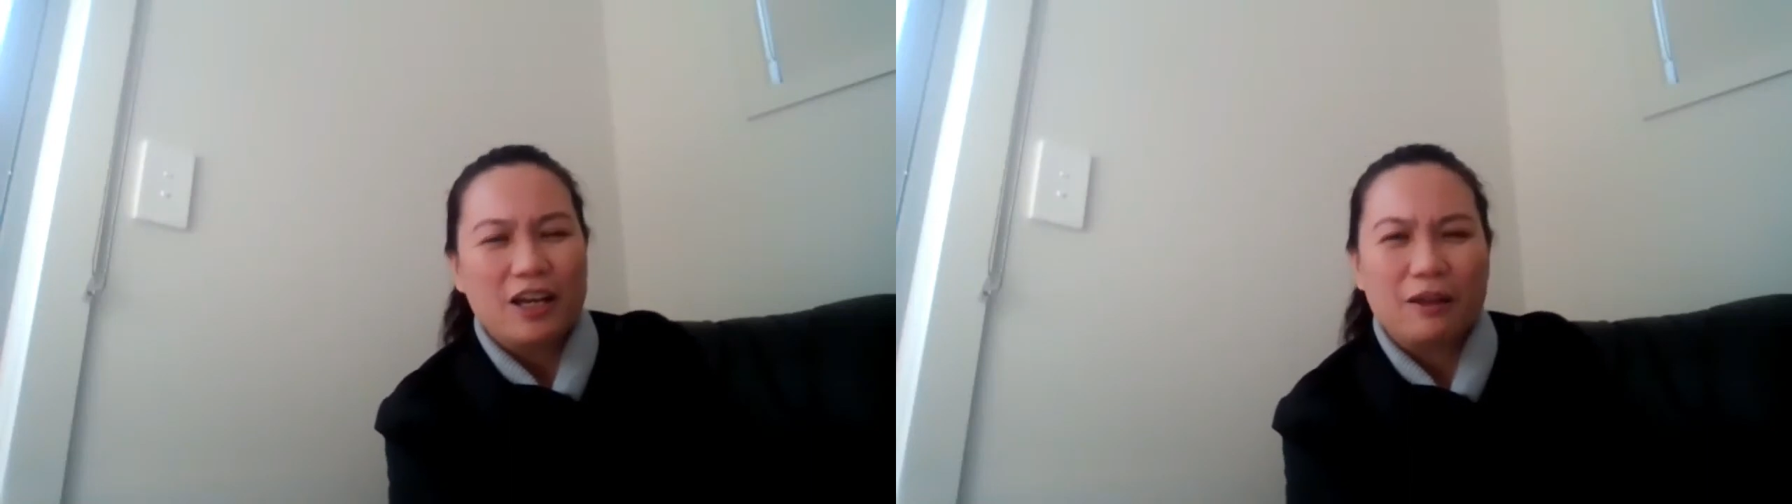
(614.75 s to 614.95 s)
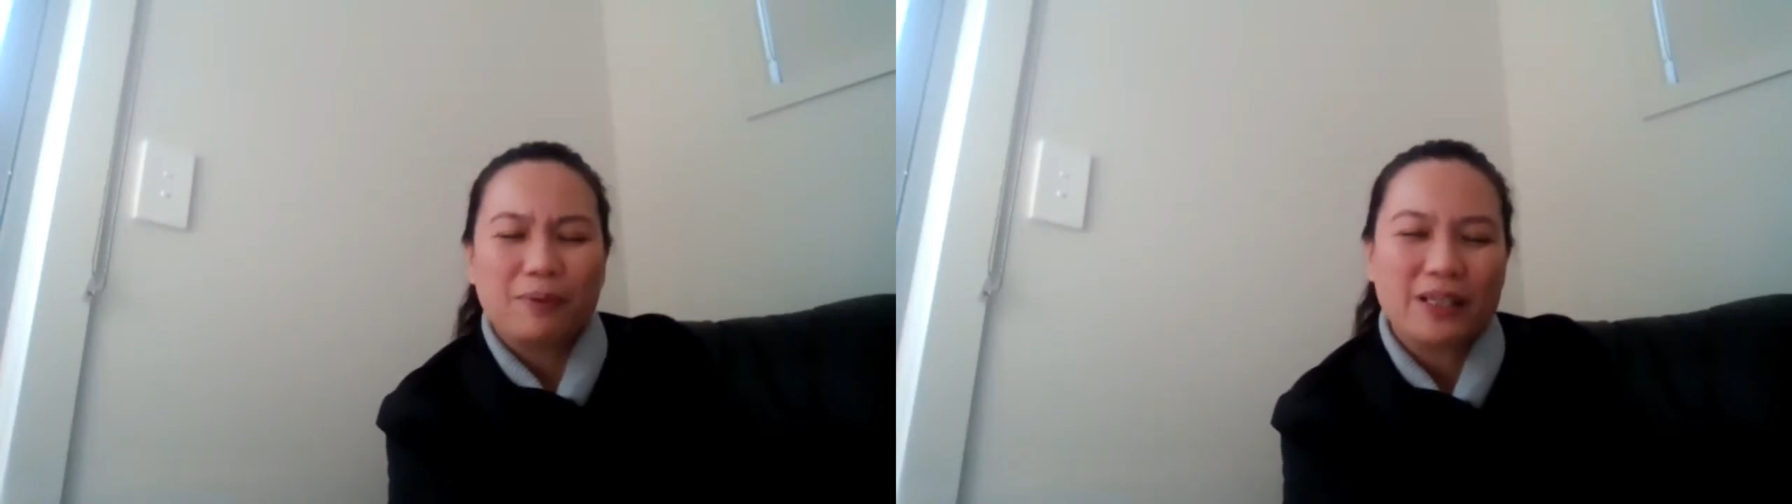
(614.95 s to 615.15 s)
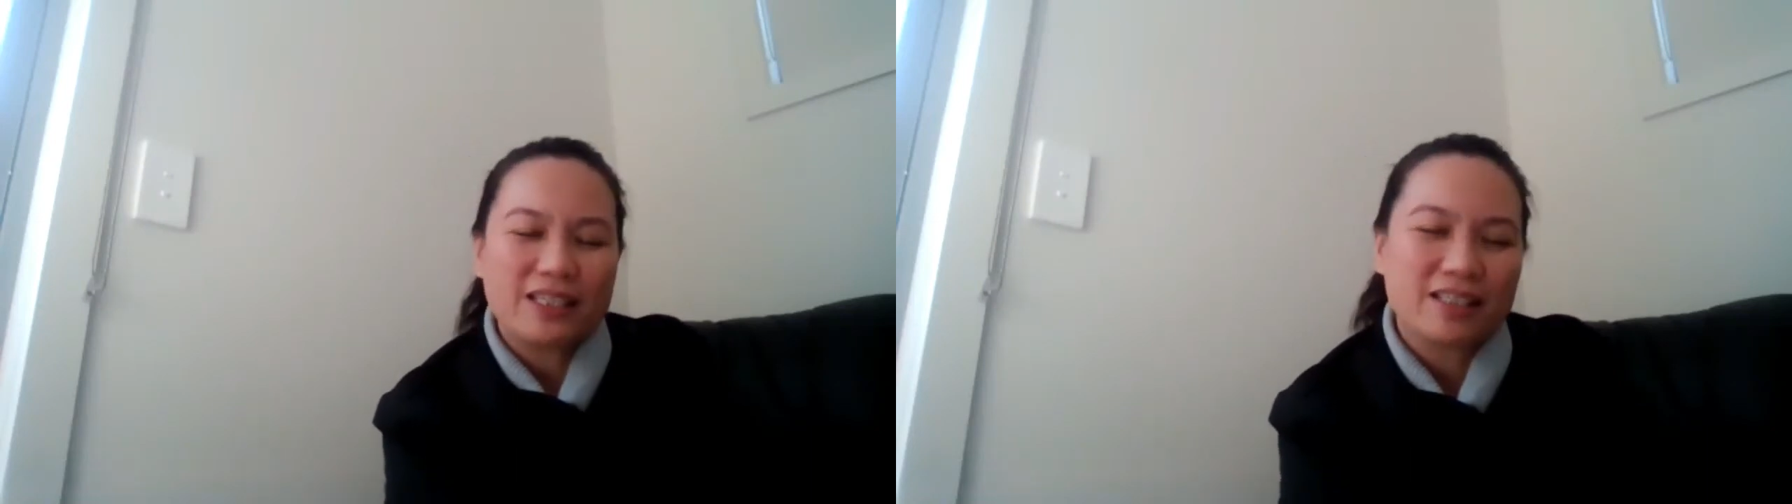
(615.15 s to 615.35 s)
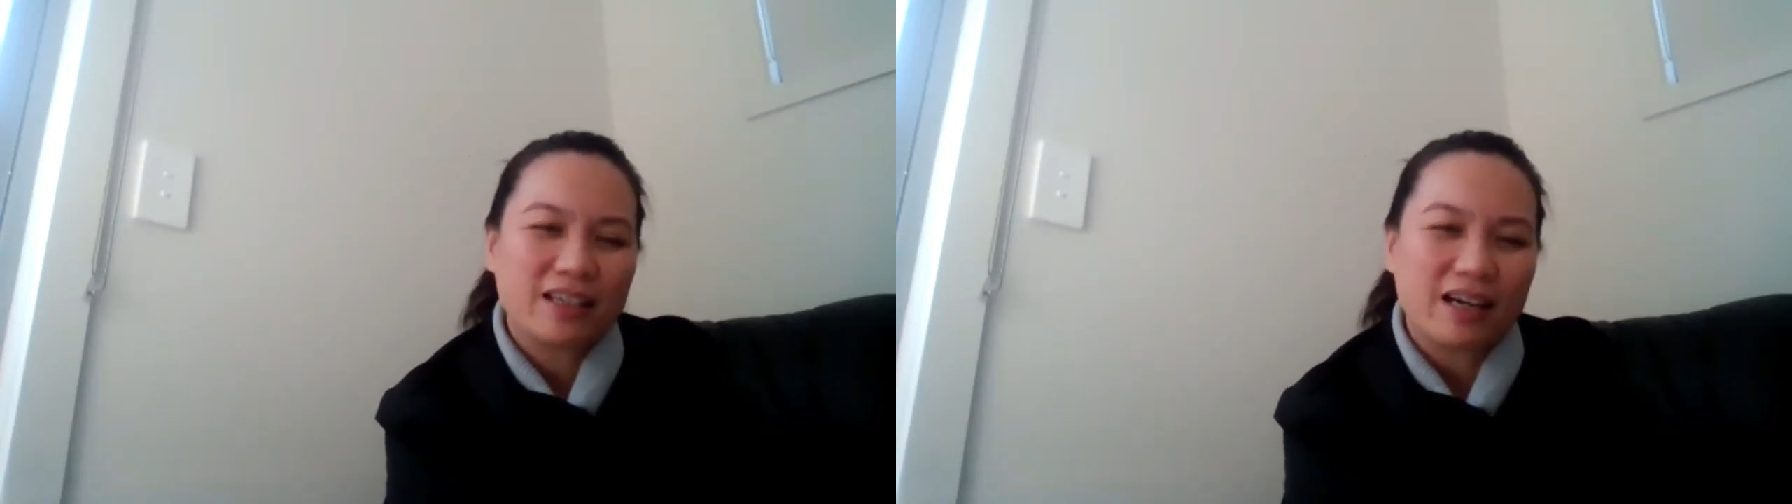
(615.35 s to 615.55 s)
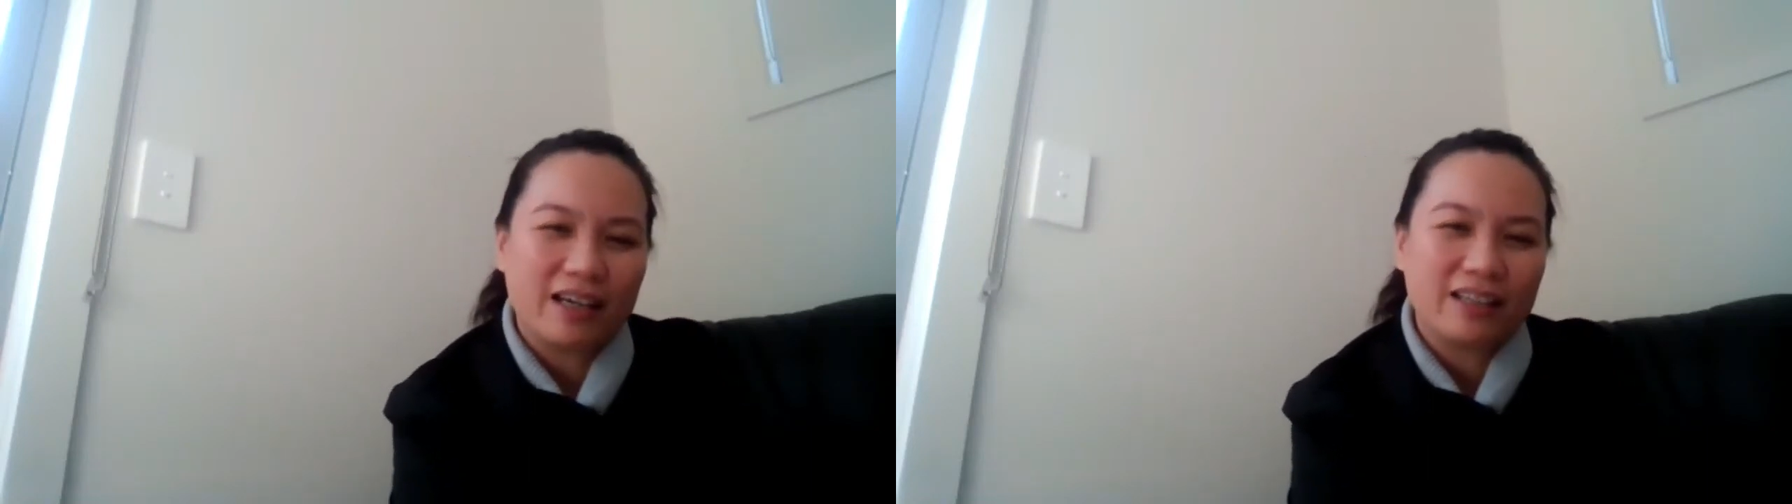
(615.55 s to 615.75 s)
And please
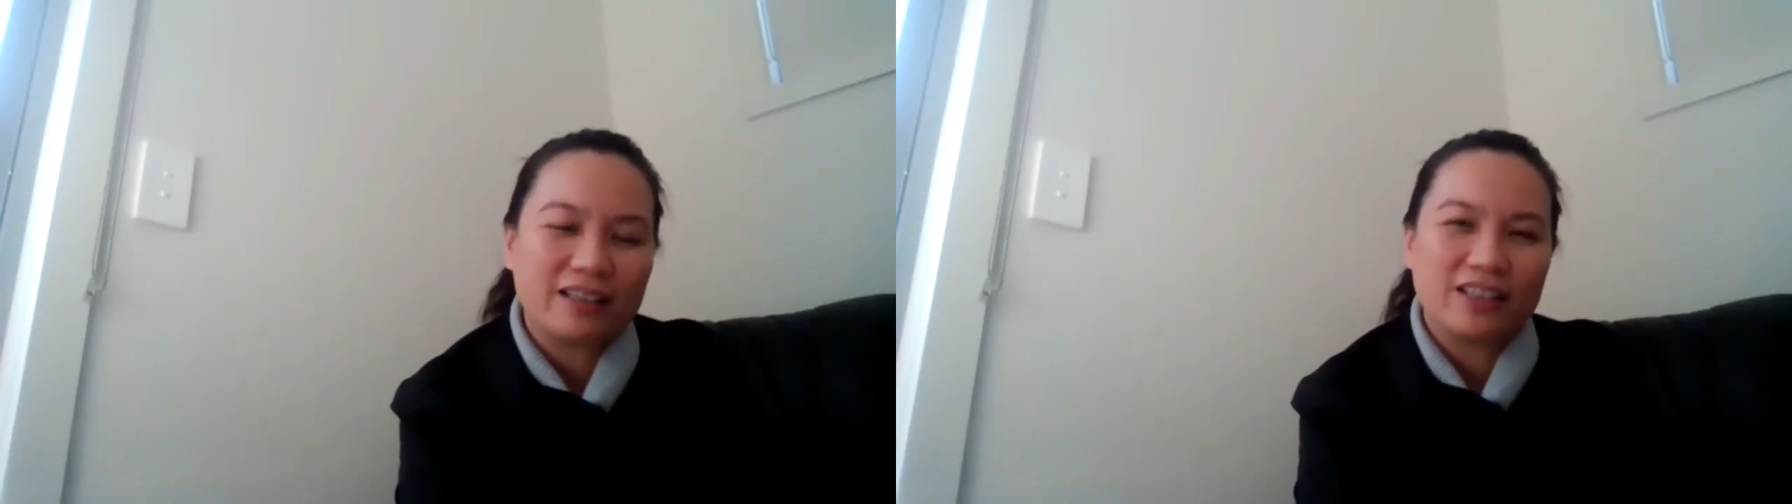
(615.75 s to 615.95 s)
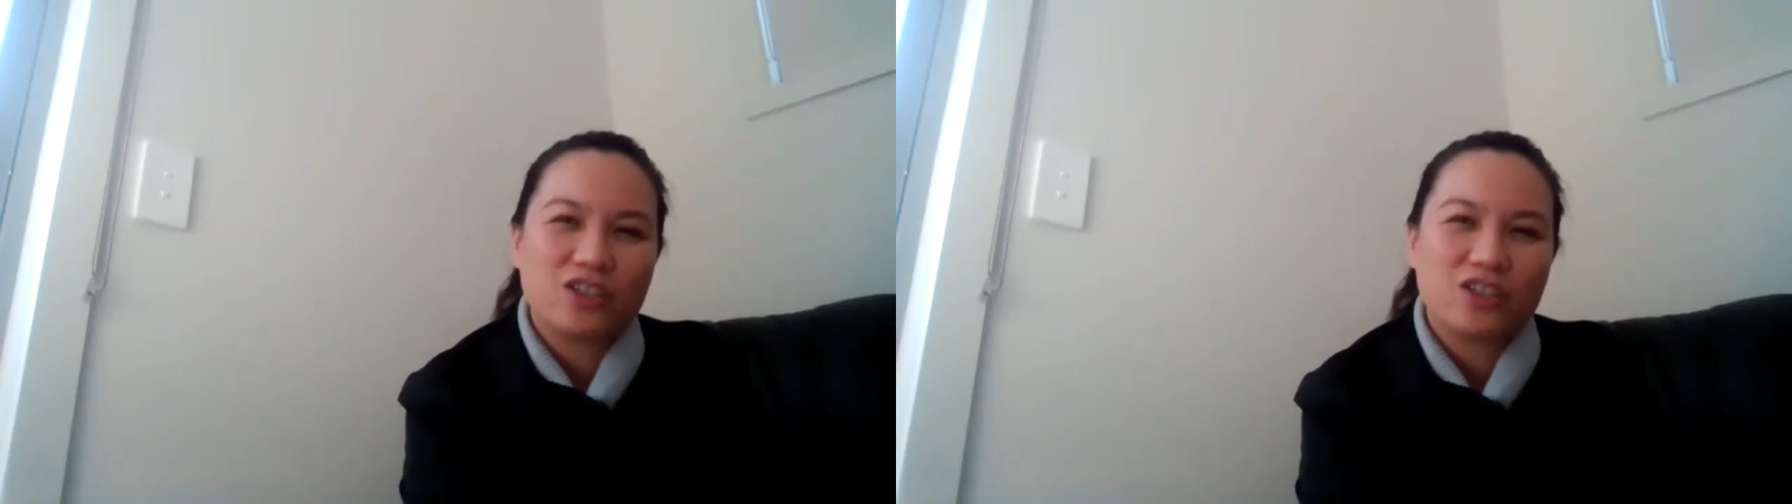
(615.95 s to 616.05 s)
kindly